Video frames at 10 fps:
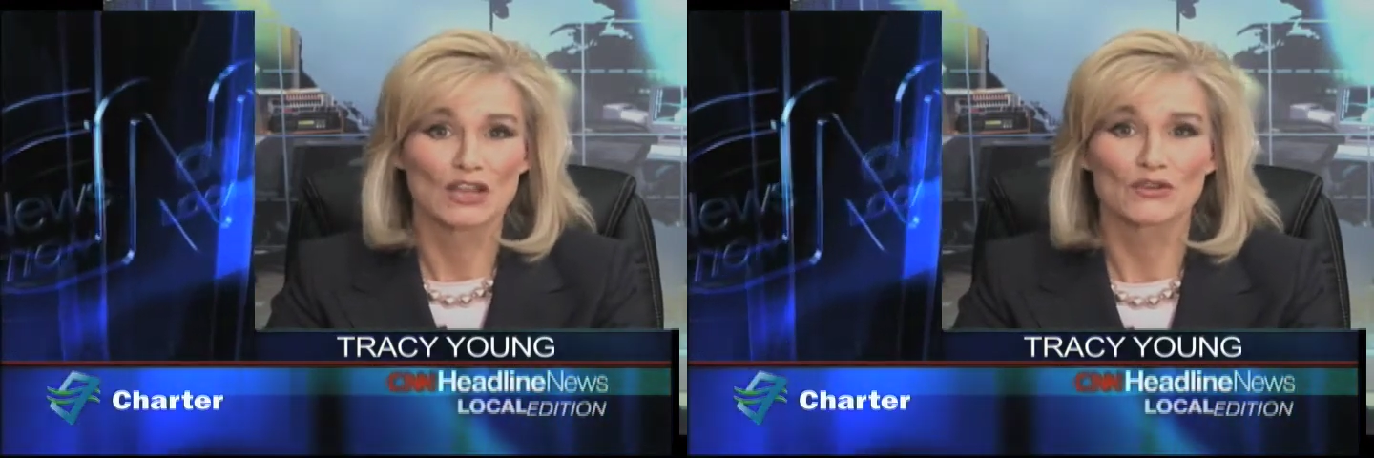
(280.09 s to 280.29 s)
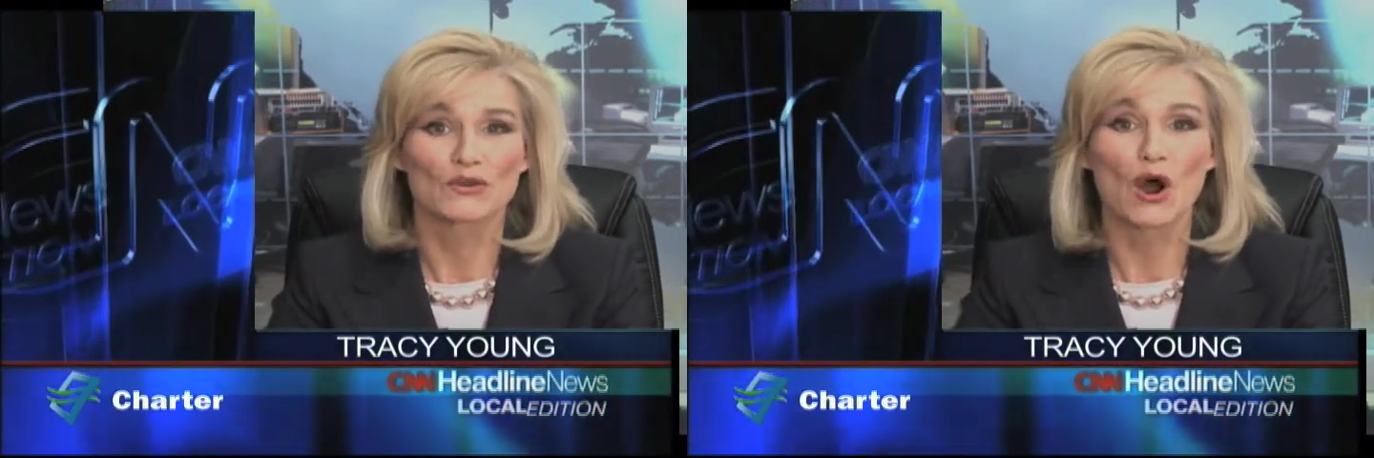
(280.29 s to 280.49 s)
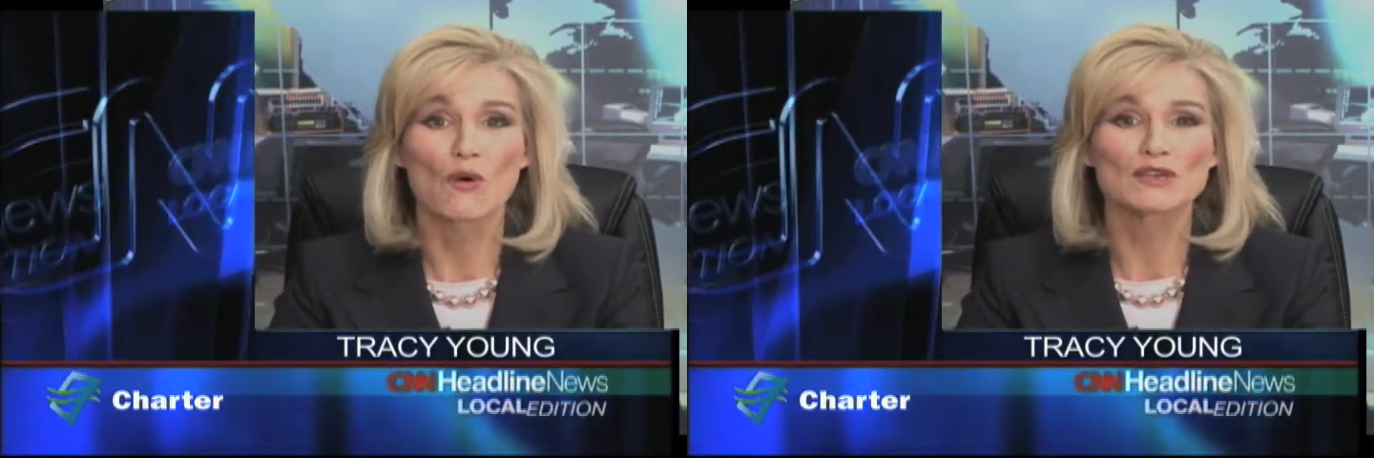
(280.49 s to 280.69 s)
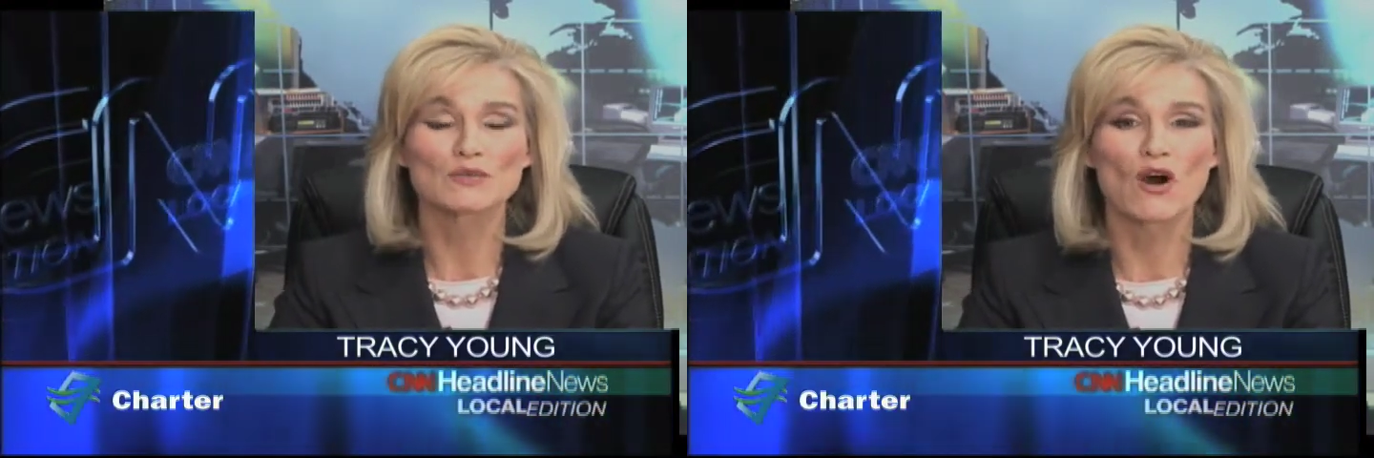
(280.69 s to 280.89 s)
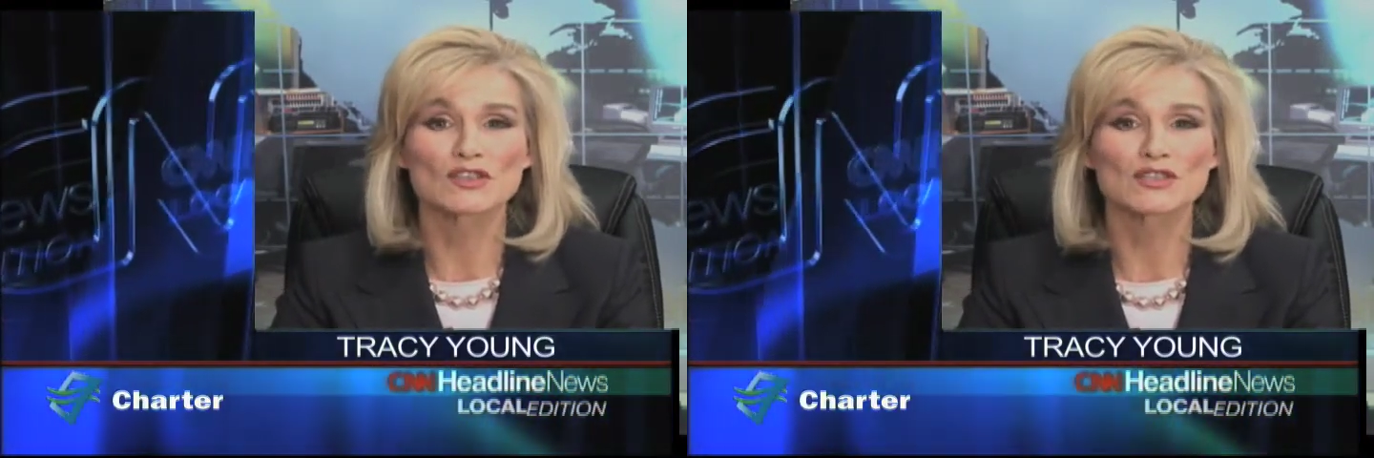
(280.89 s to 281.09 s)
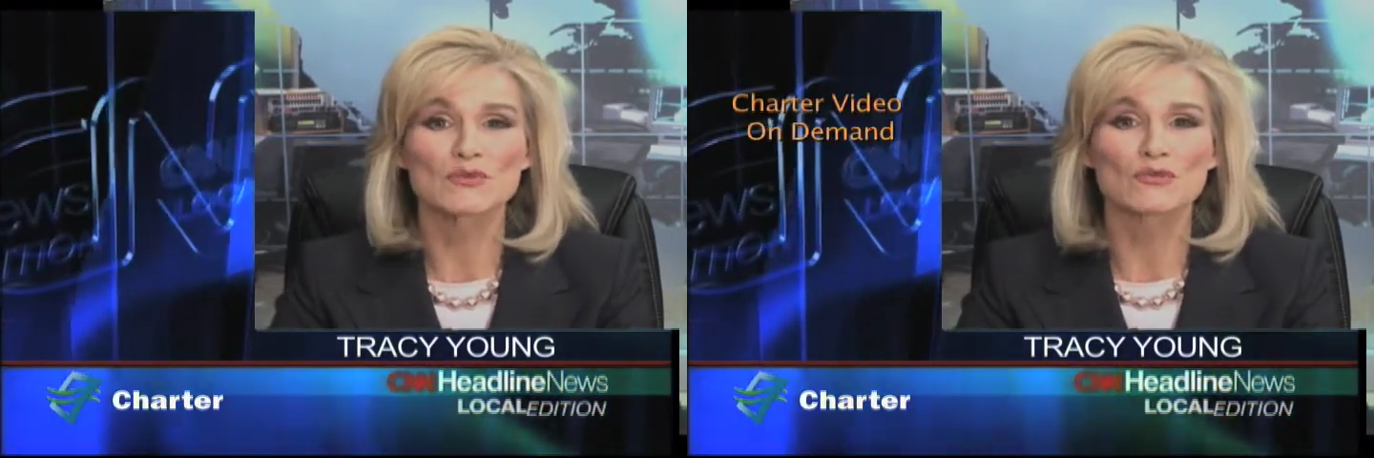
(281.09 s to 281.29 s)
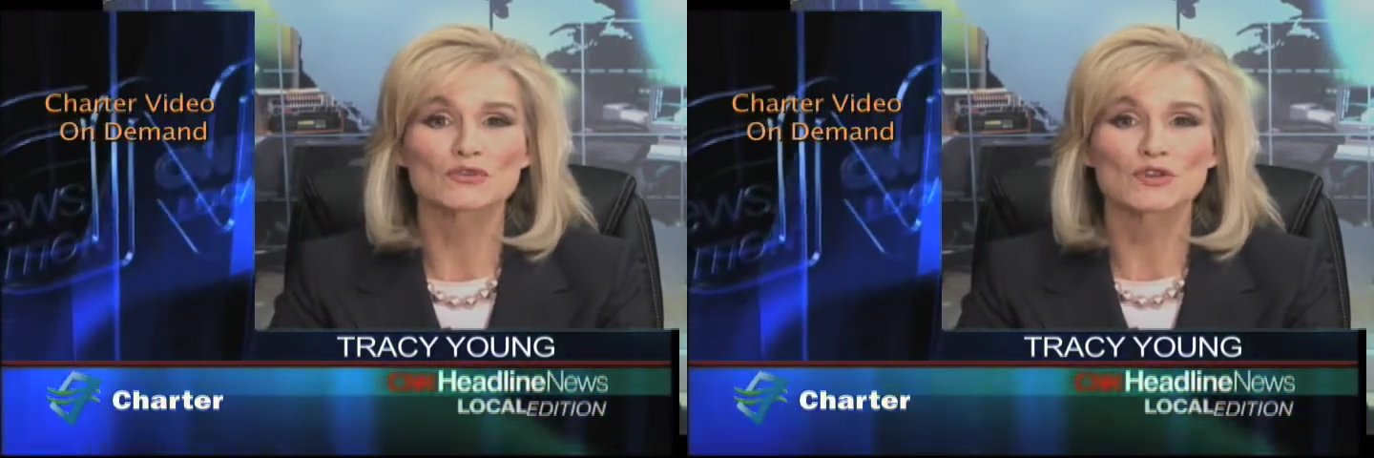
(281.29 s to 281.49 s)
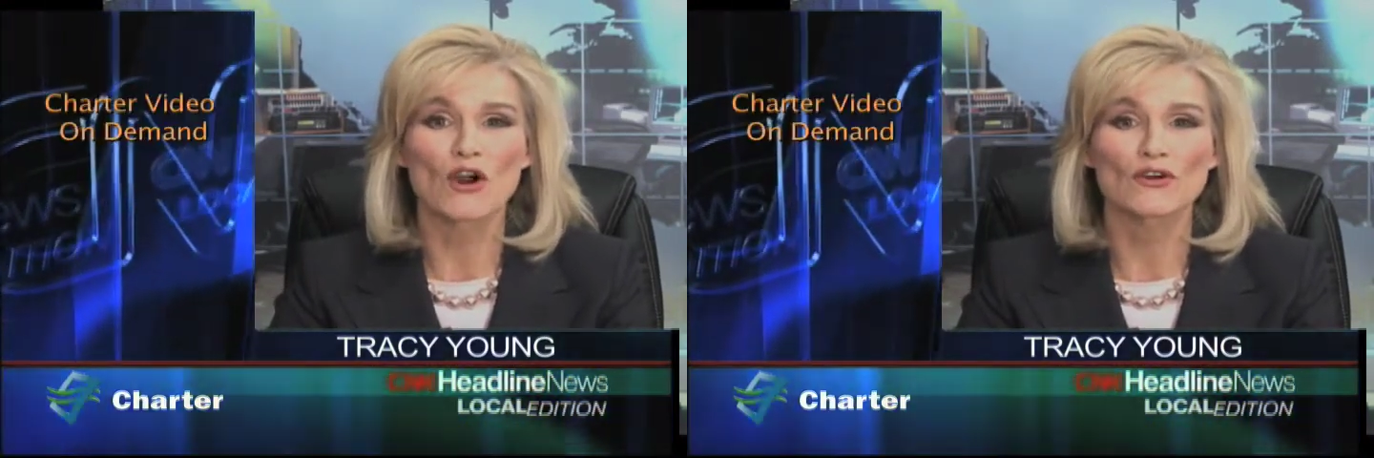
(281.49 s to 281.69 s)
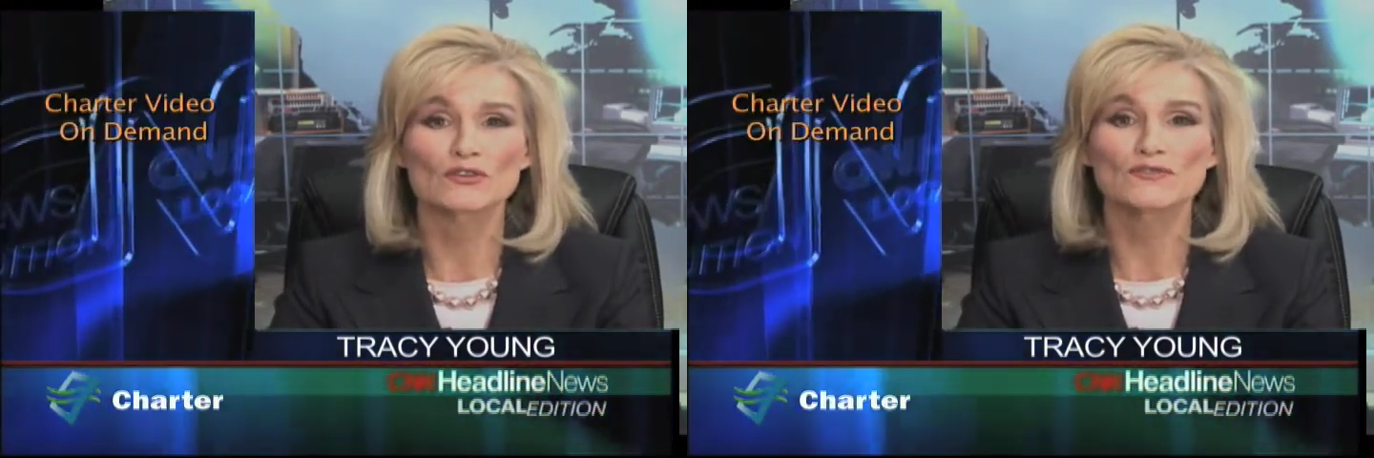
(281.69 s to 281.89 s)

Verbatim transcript: you can always watch them through Charter's